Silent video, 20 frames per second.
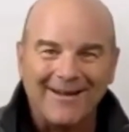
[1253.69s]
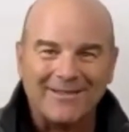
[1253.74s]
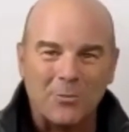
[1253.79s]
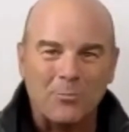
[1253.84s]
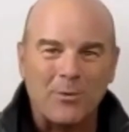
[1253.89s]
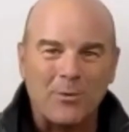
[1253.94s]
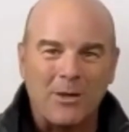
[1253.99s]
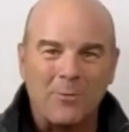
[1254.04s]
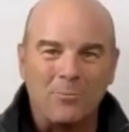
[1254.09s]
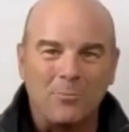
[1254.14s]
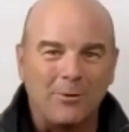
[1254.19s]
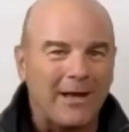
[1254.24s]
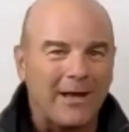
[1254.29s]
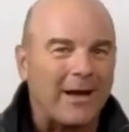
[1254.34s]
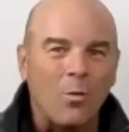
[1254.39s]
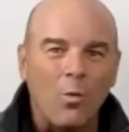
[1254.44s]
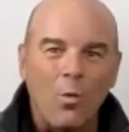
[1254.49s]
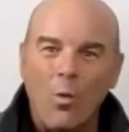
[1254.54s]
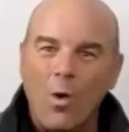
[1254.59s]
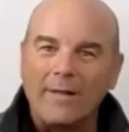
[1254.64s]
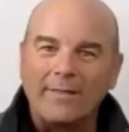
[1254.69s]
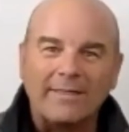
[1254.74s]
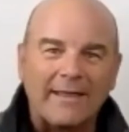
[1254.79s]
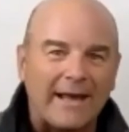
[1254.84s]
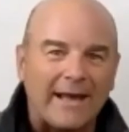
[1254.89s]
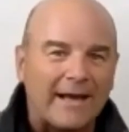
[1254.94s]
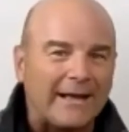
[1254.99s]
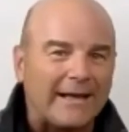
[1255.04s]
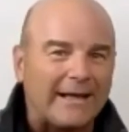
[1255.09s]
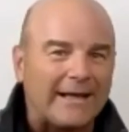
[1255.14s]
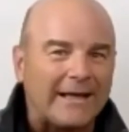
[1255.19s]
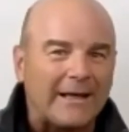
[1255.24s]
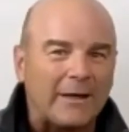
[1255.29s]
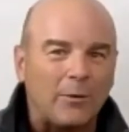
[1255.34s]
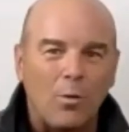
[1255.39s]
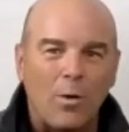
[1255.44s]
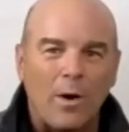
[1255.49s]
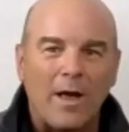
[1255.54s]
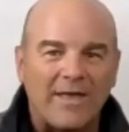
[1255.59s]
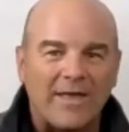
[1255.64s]
That are people getting what they need when
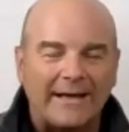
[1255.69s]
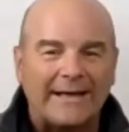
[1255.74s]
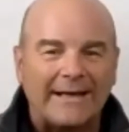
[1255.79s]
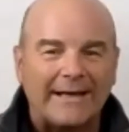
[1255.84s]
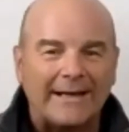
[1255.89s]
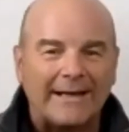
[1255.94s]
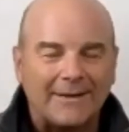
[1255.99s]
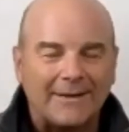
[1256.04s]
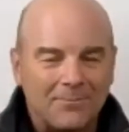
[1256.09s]
they need it.